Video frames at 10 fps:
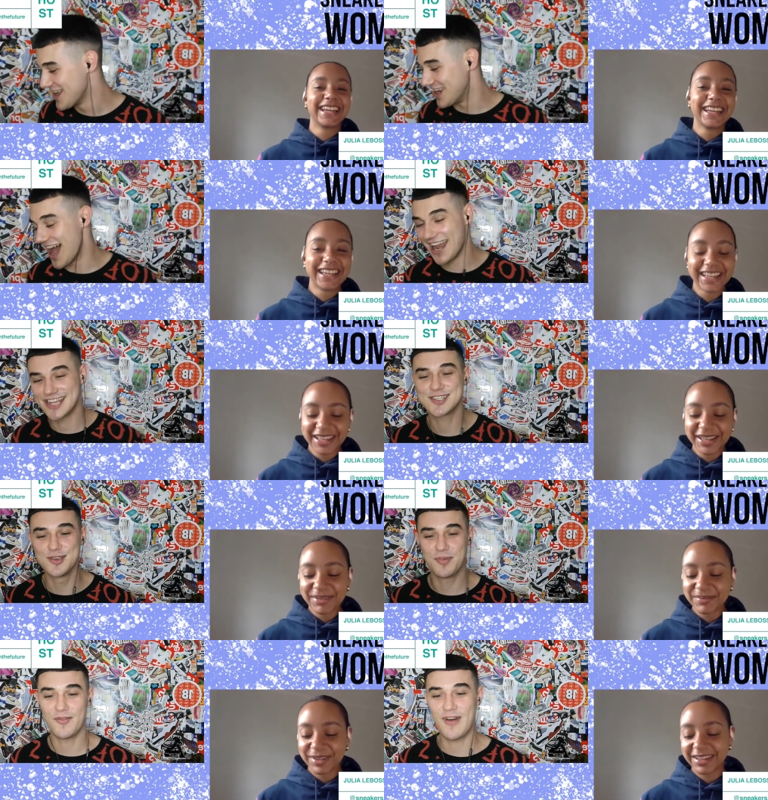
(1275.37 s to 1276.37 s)
Speaker 1: now Nah, that's
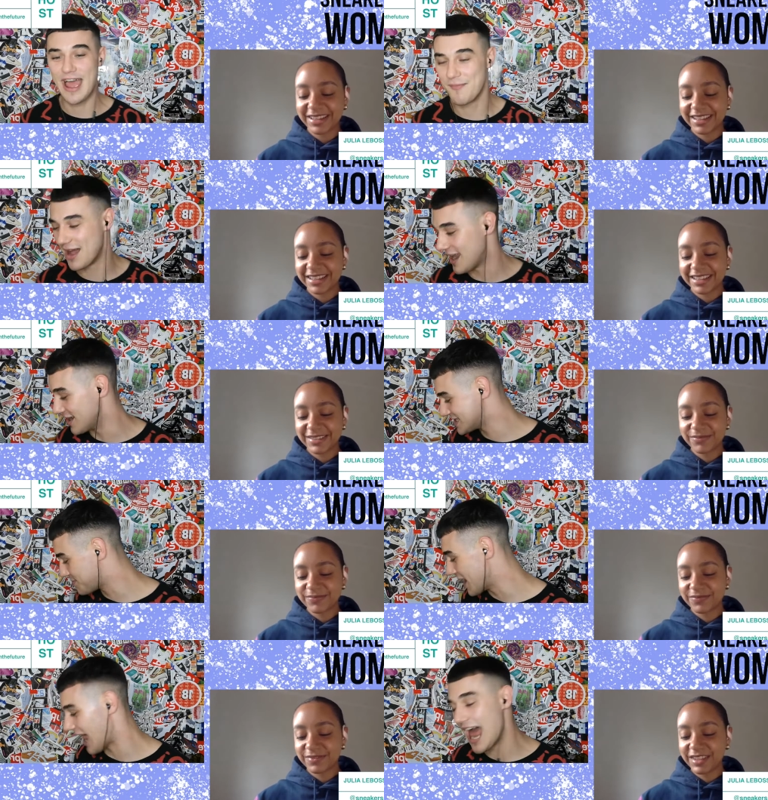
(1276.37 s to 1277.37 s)
super yeah. fire, man. I
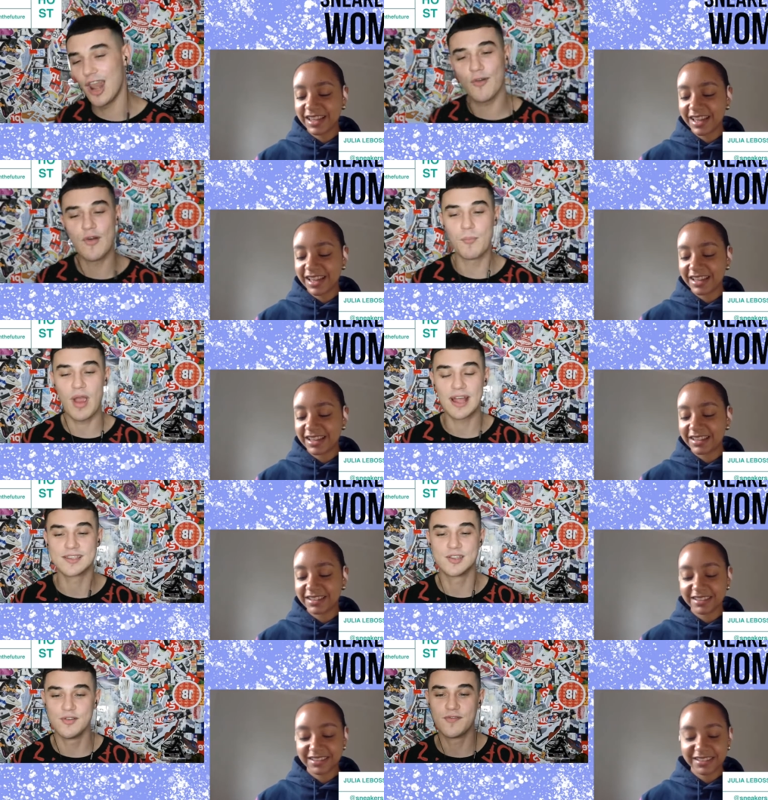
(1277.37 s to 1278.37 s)
respect. I yeah. love when
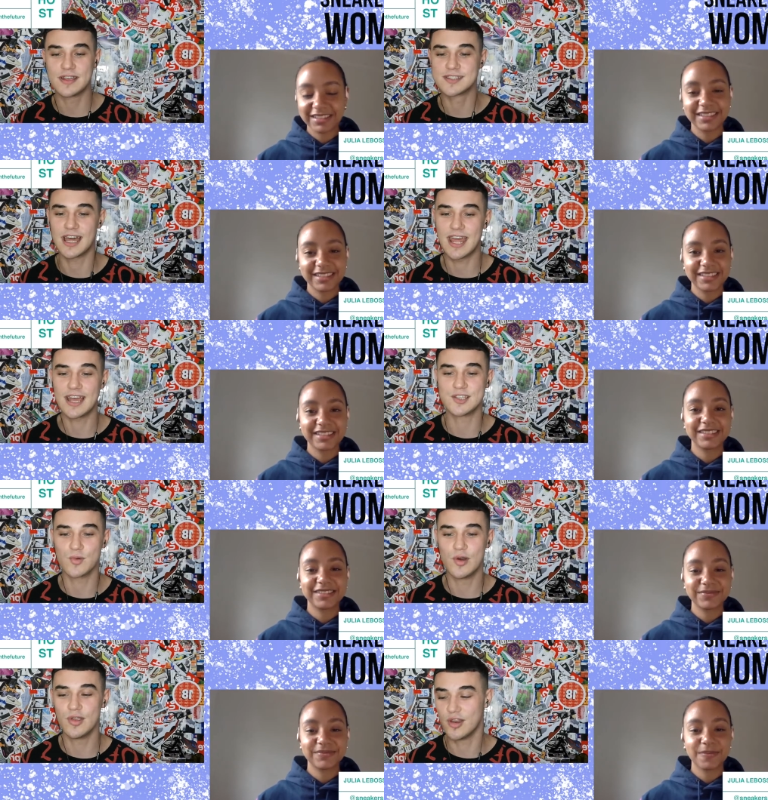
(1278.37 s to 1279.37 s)
brands do things like that
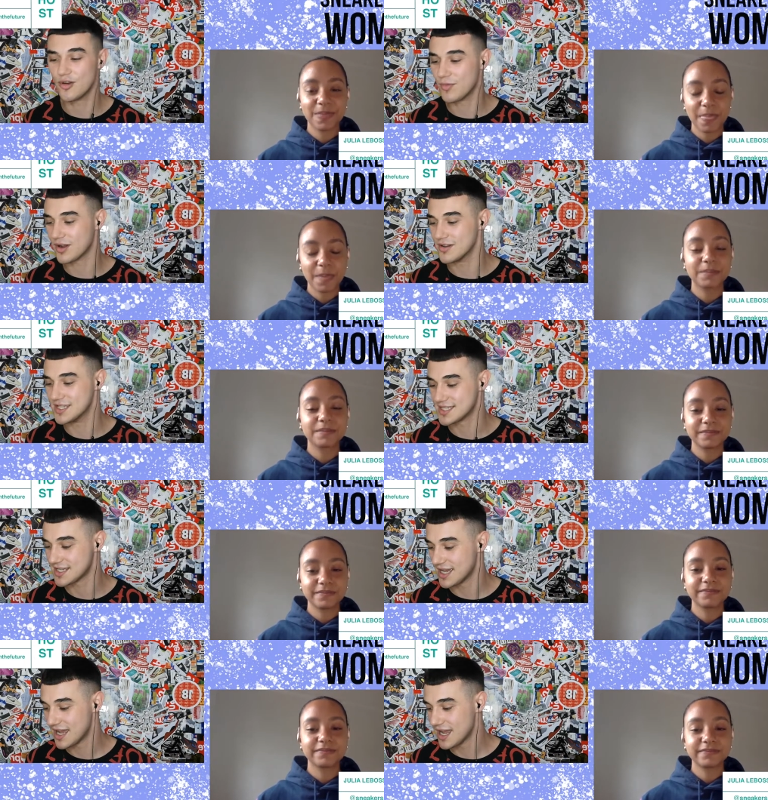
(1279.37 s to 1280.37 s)
as well, you know,
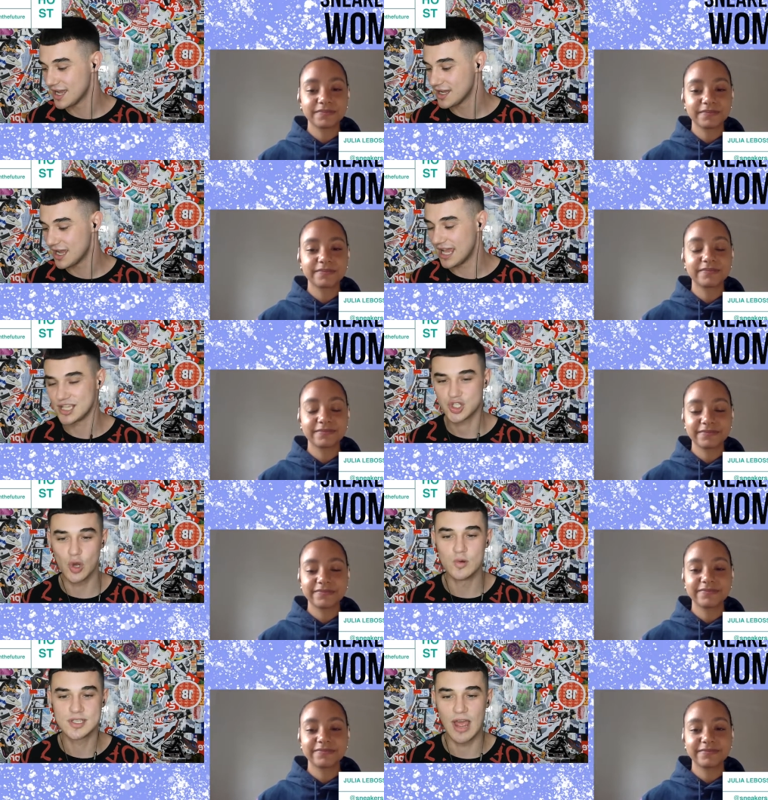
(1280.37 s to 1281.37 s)
because it
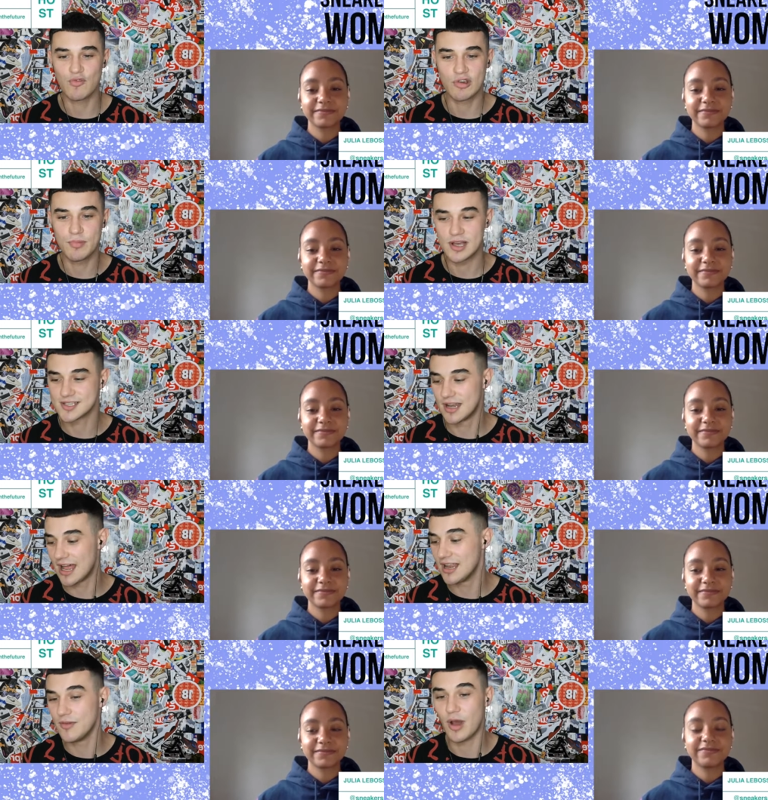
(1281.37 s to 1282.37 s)
shows that real
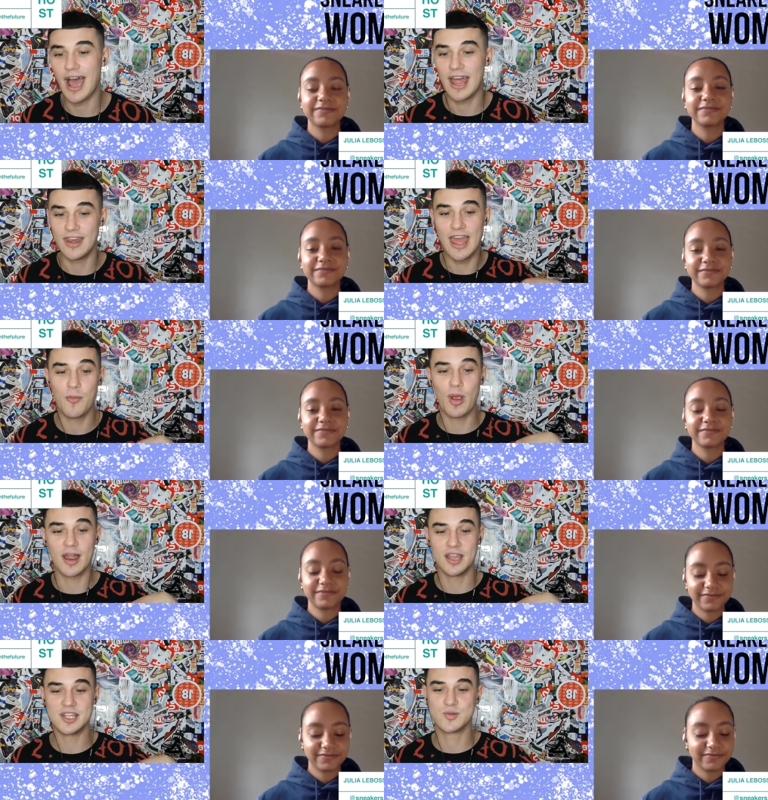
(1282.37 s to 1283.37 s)
personality behind their
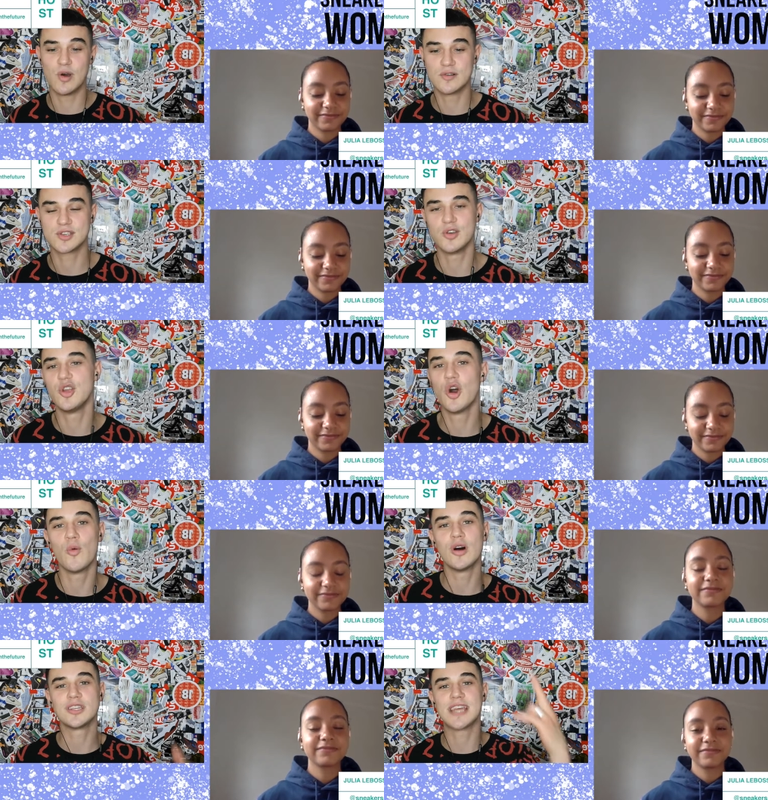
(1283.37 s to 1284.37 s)
brand as well. So you know
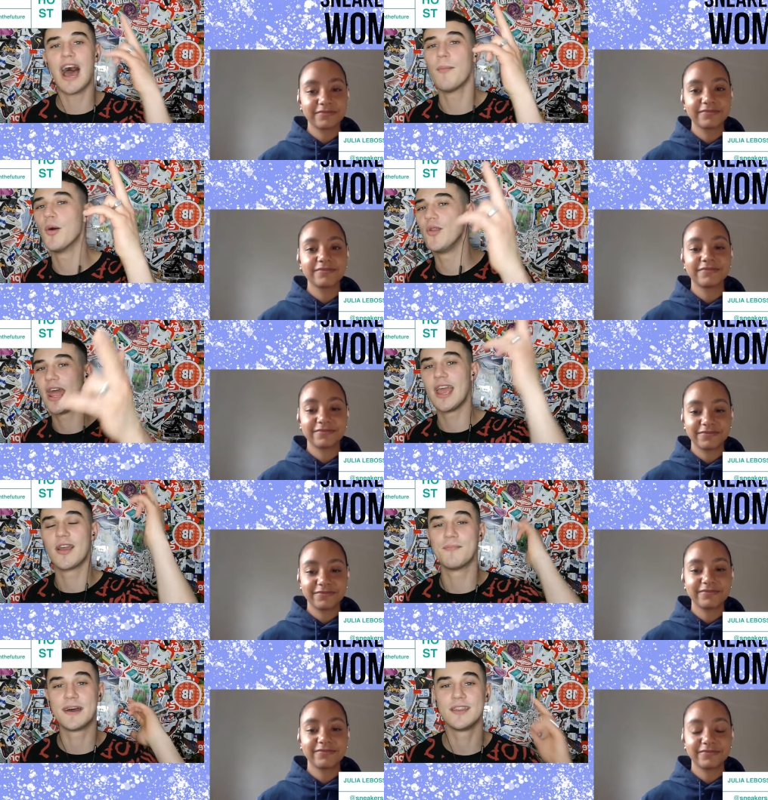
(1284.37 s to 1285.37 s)
what? Shout out
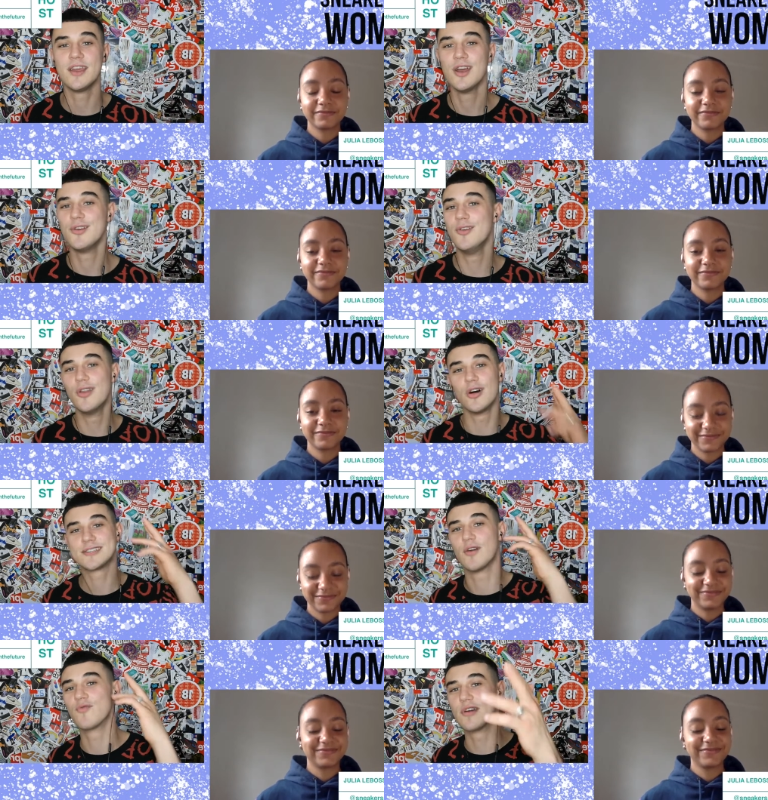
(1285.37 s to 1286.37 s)
Bodega, man. You look
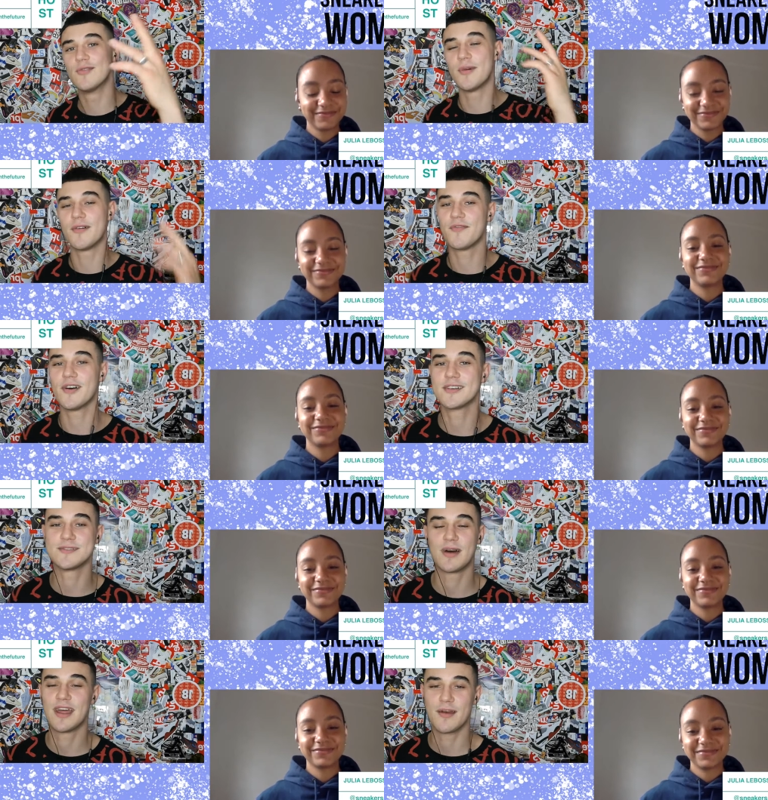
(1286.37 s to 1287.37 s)
some real
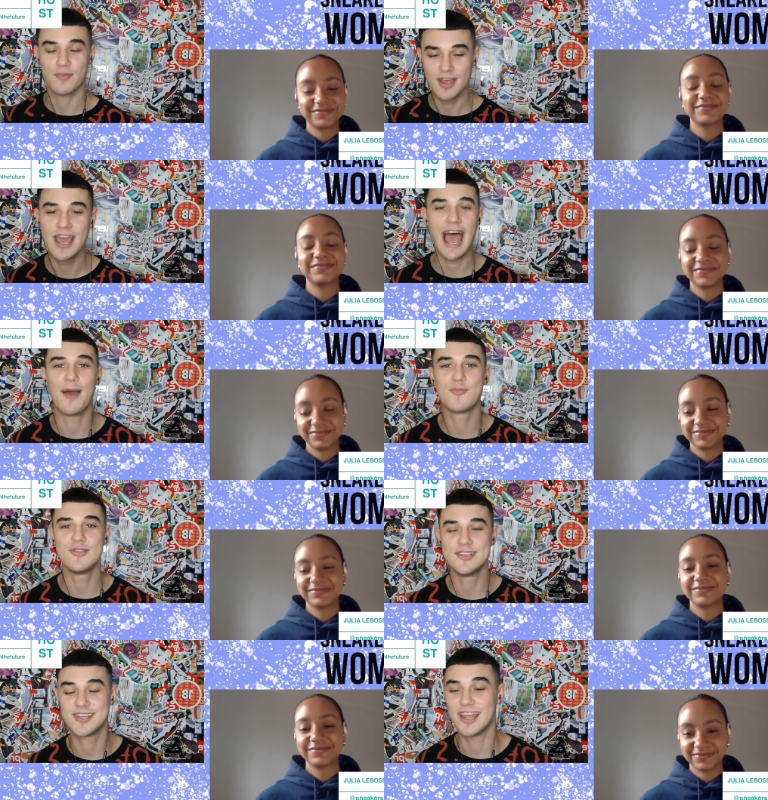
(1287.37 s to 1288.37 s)
motherfuckers, man. I I
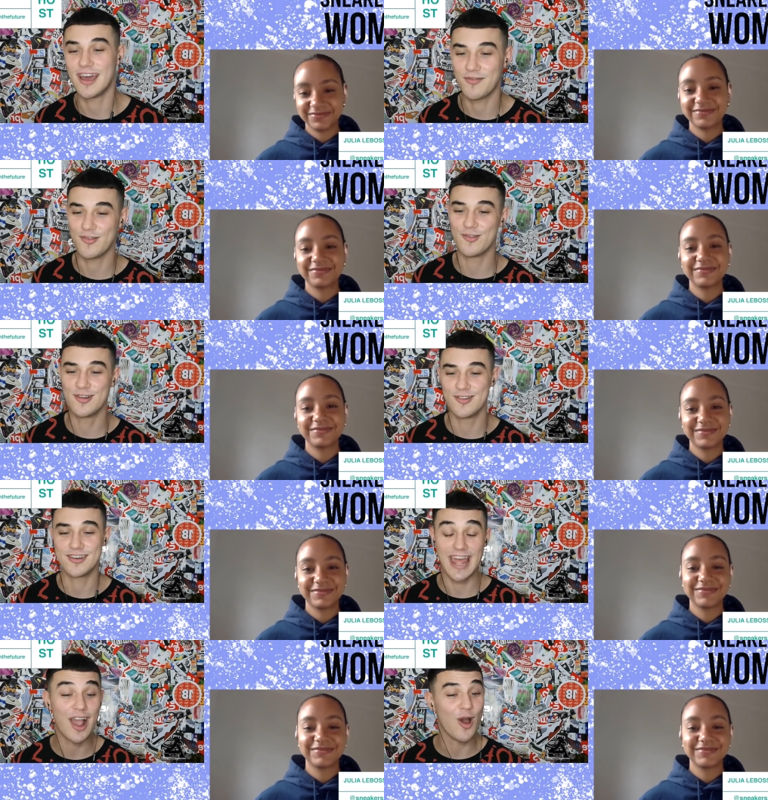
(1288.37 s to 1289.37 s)
appreciate that for real.
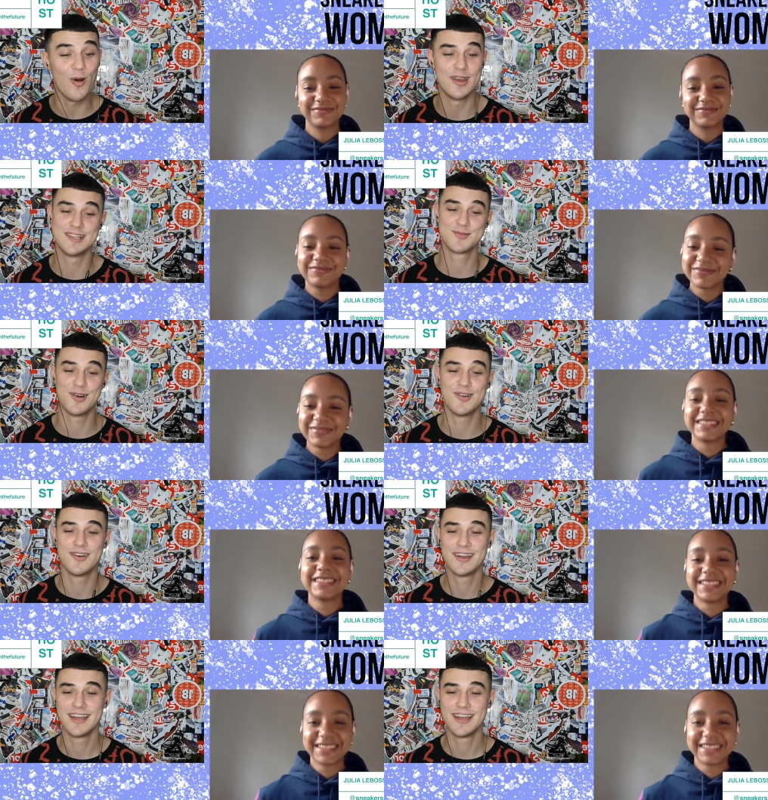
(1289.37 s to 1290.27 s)
They're cold as well.